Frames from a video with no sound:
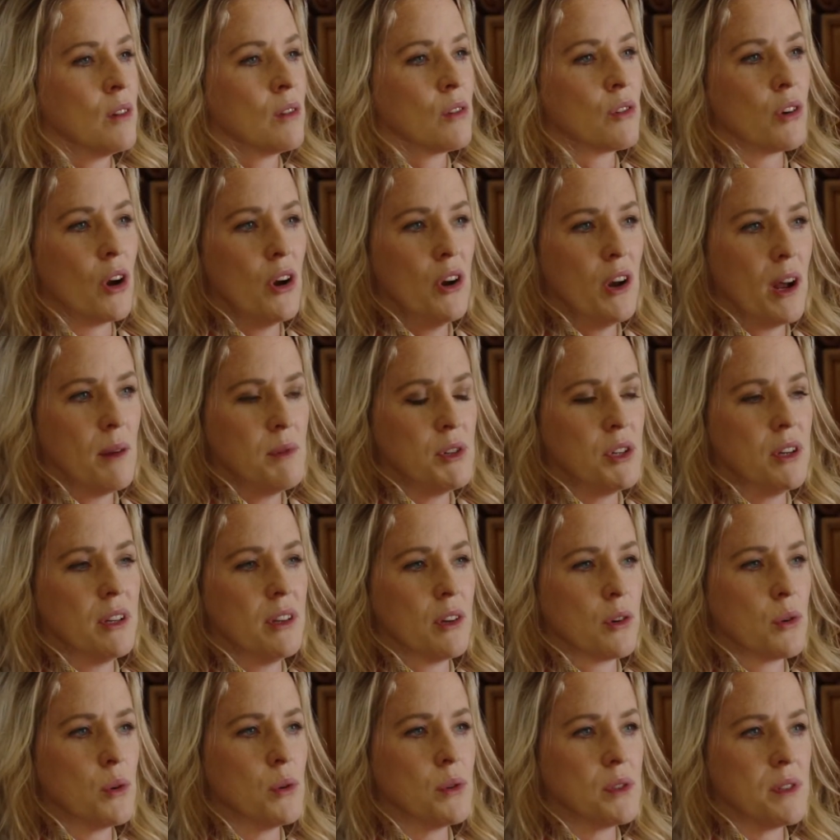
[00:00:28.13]
grown up during
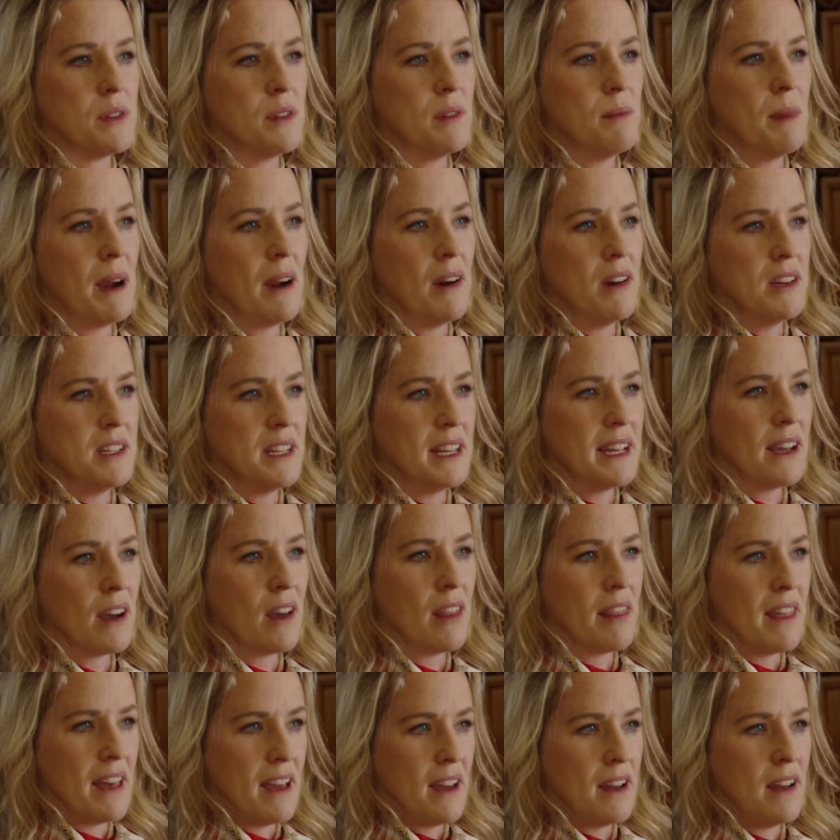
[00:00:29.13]
the course of the marriage, they
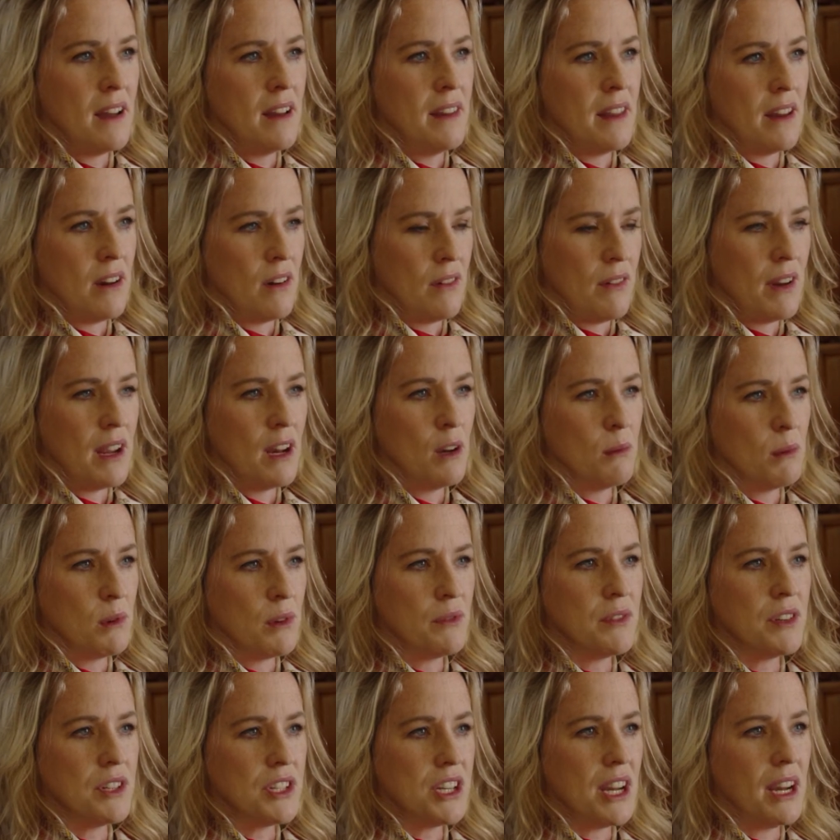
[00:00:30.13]
are there and they're
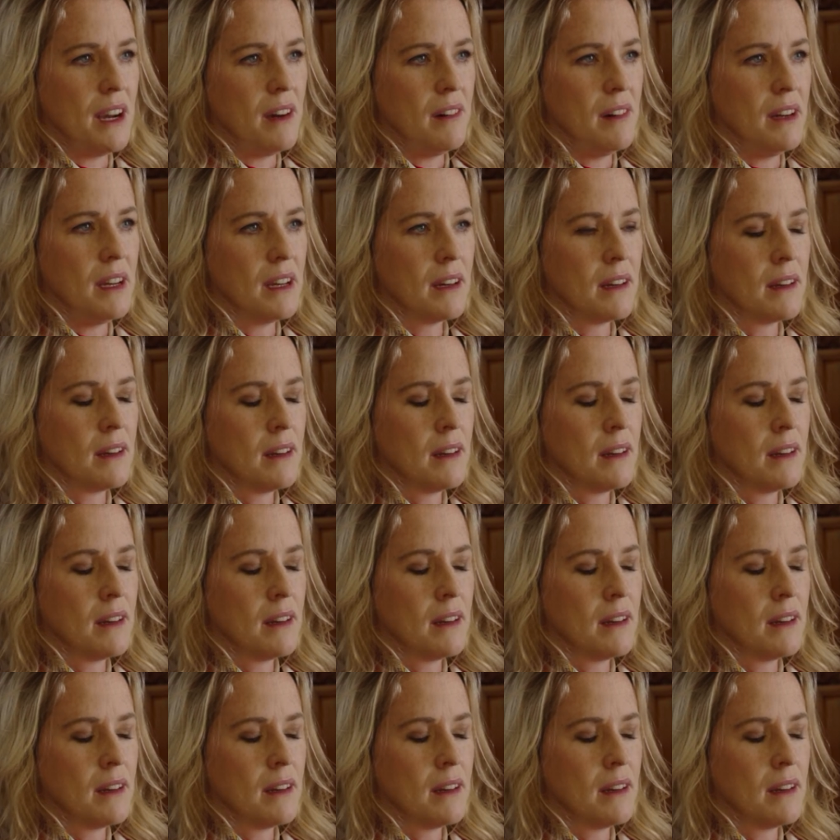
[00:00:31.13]
available for sharing.